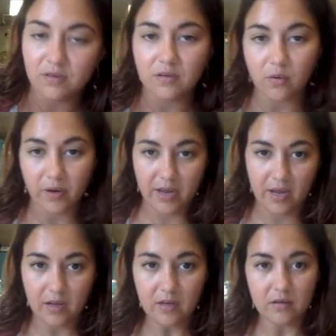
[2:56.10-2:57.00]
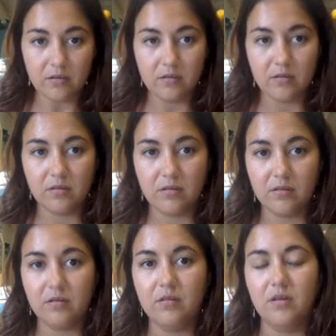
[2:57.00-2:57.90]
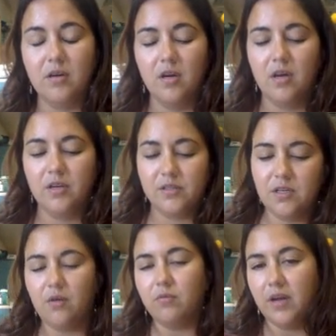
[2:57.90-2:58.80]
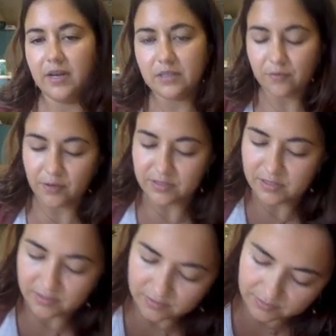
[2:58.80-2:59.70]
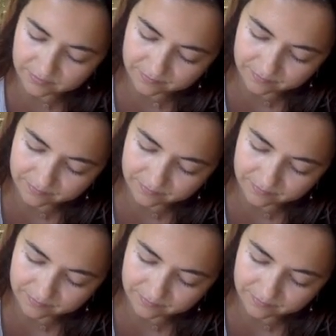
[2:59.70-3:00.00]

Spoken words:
Okay? So, as a for instance,